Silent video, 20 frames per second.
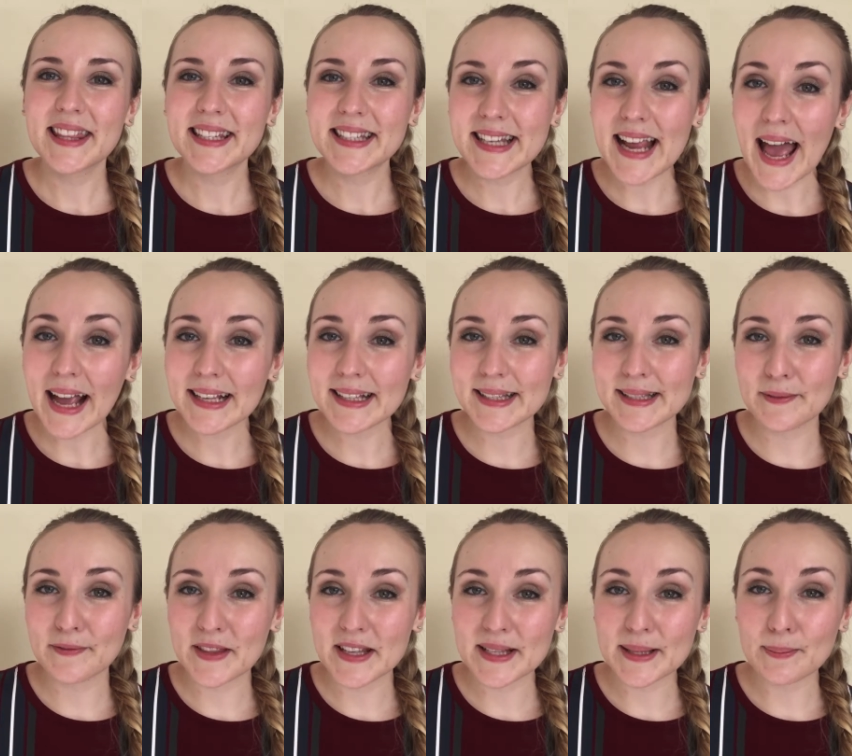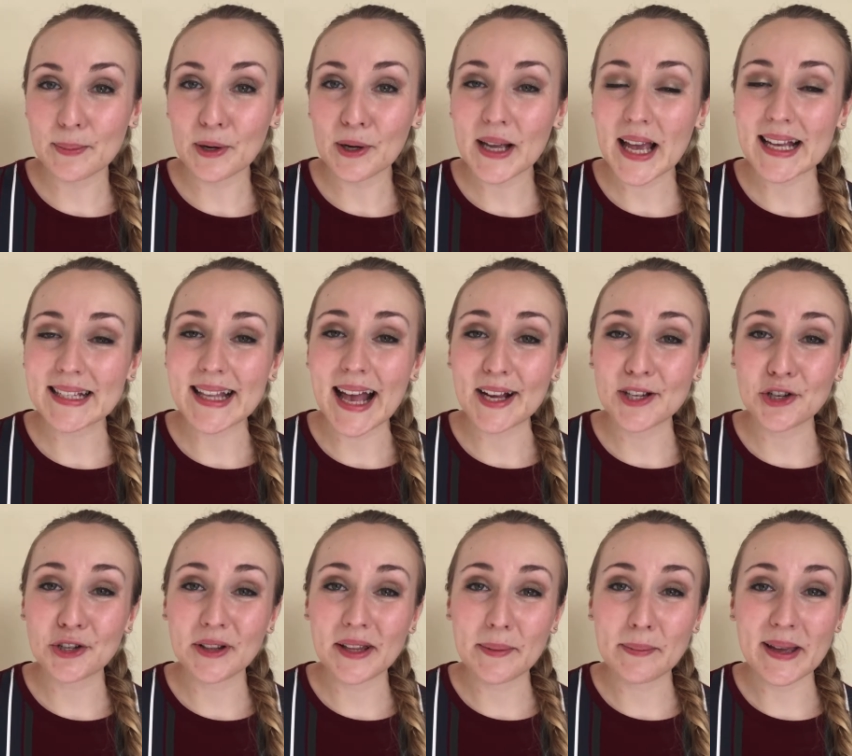The text of this book has
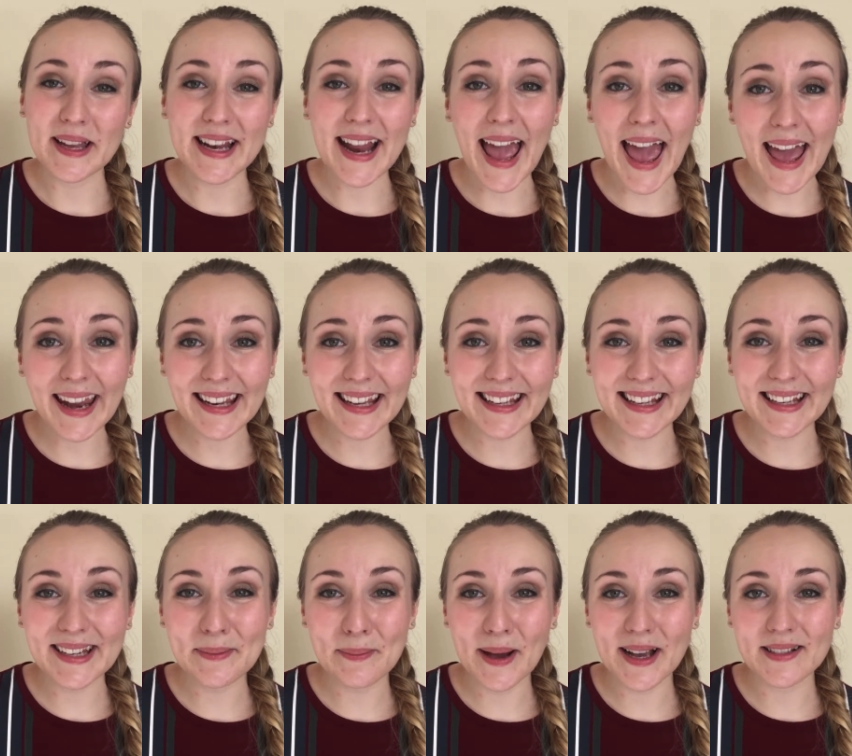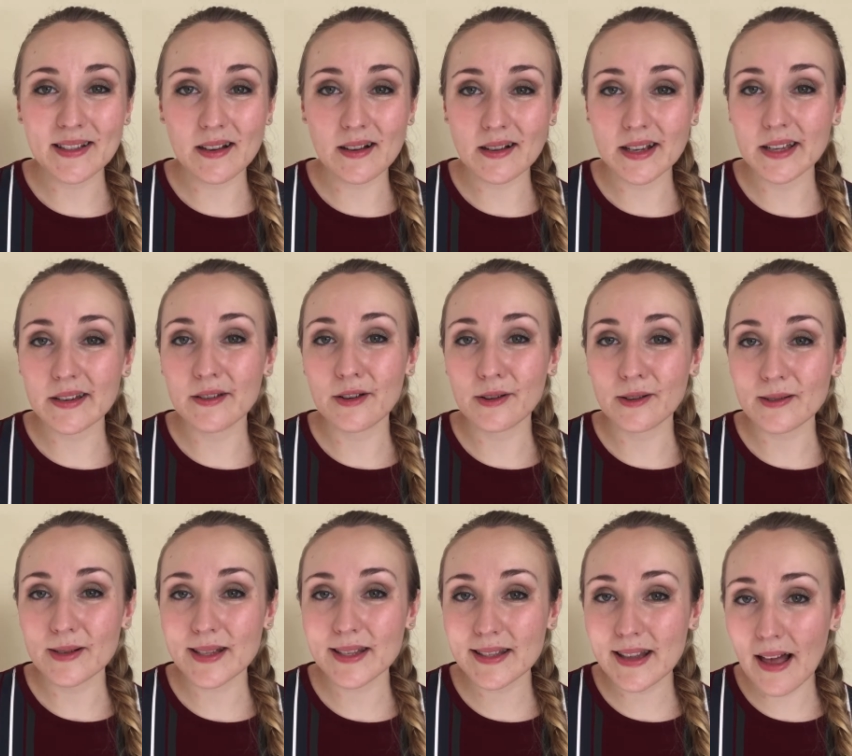actually been edited by Duncan
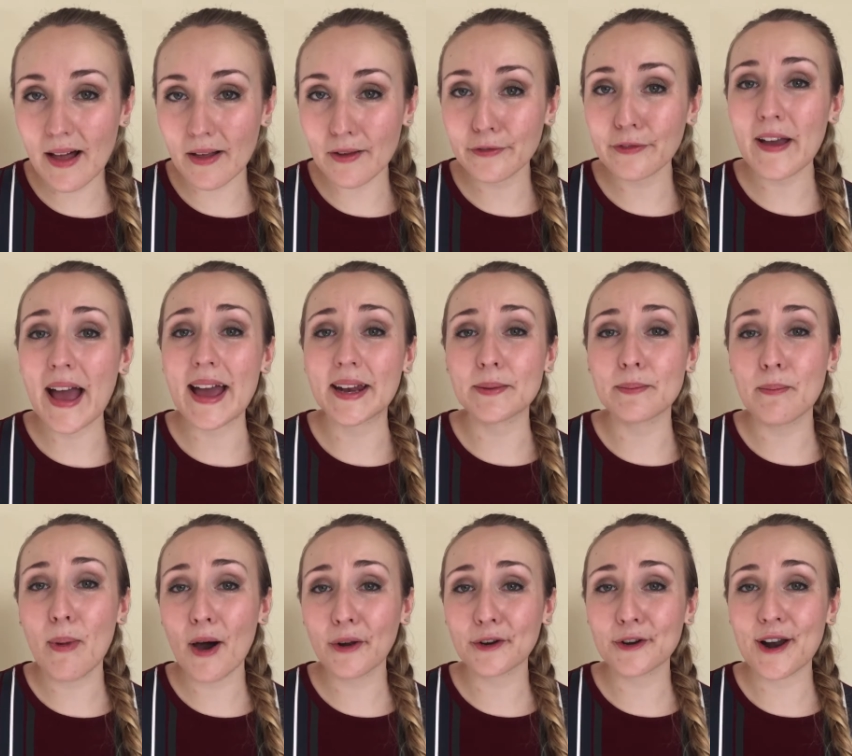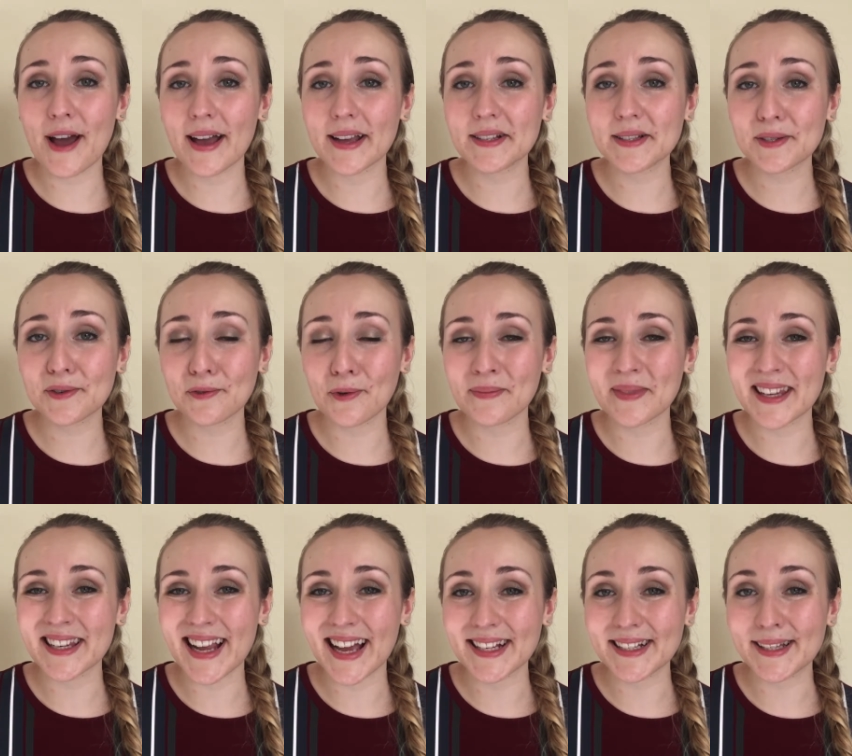herself and modernized from
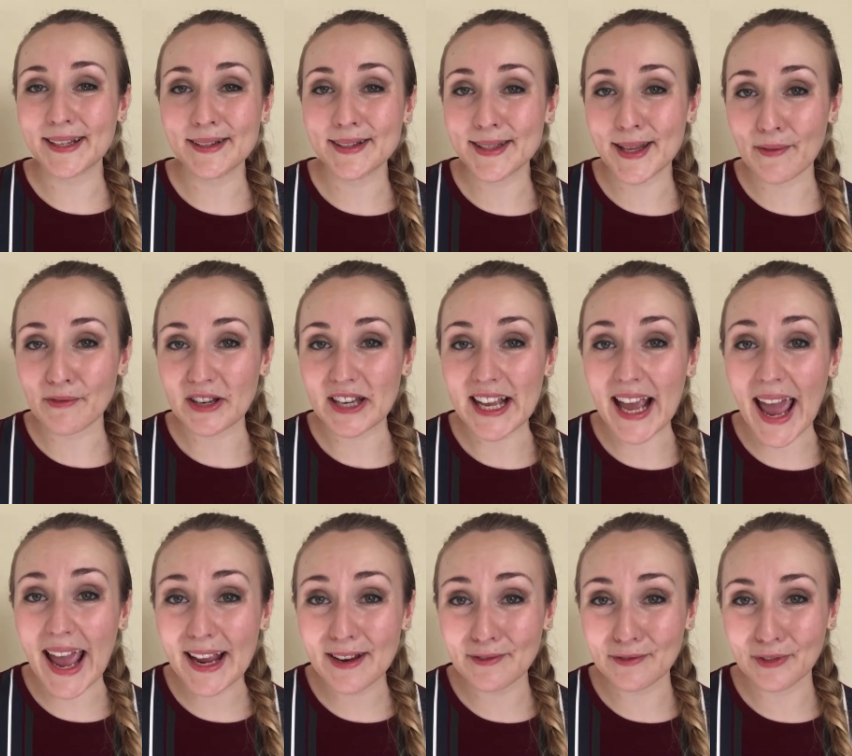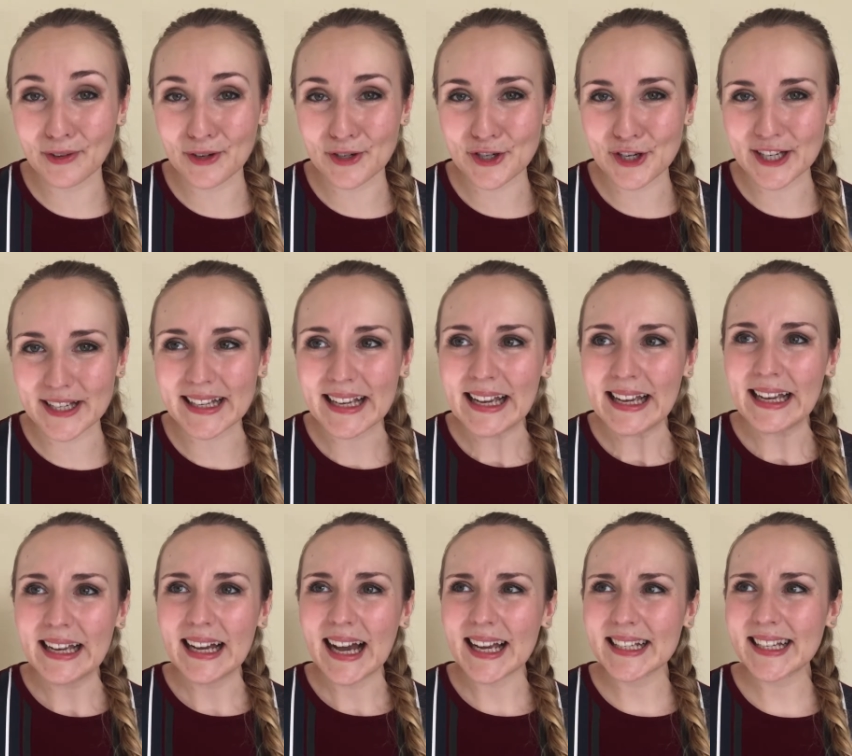the 1978 version.
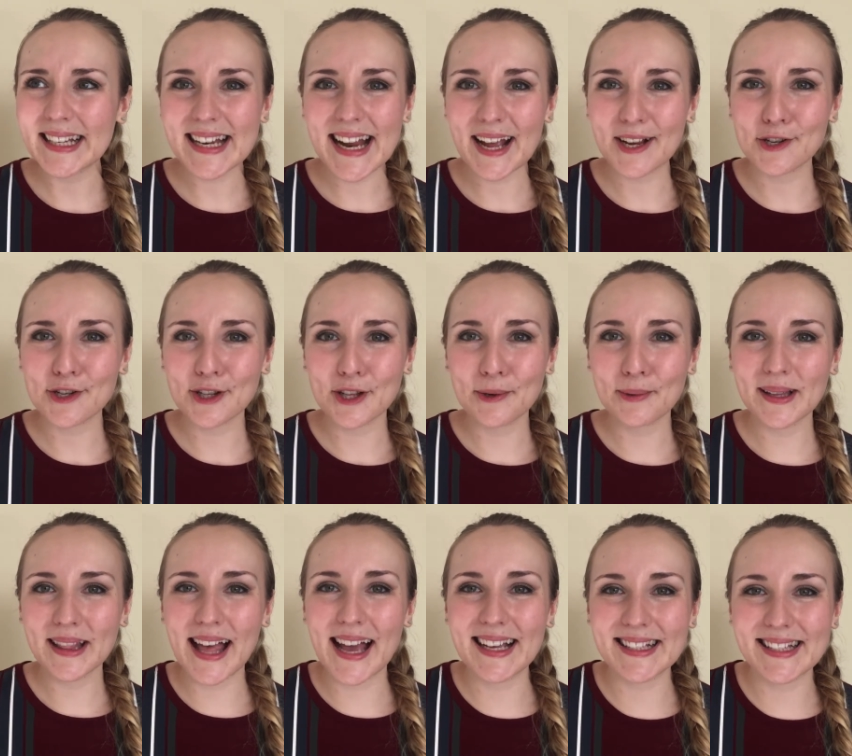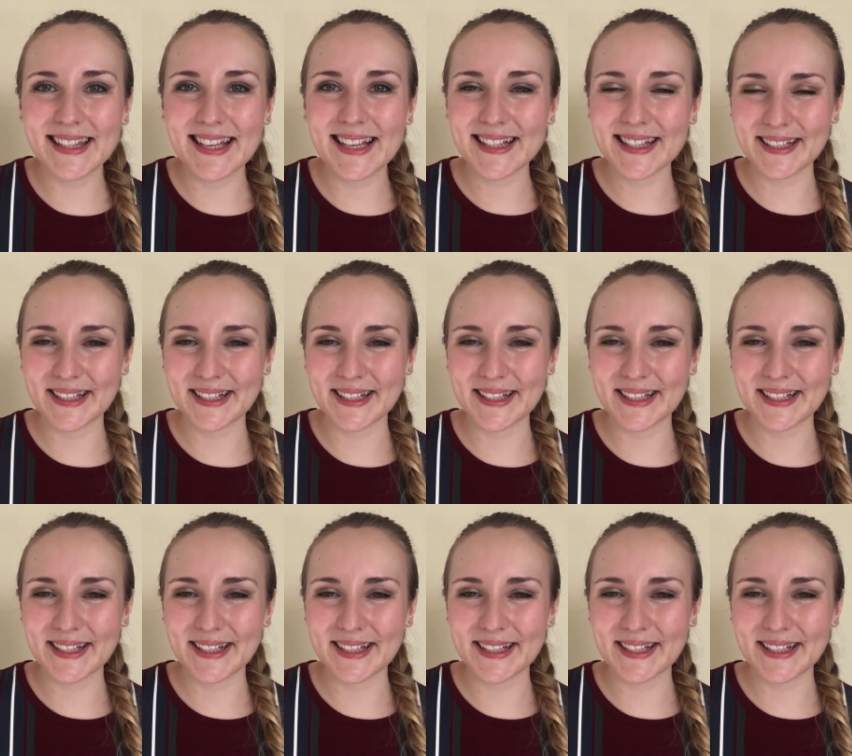I didn't actually realize this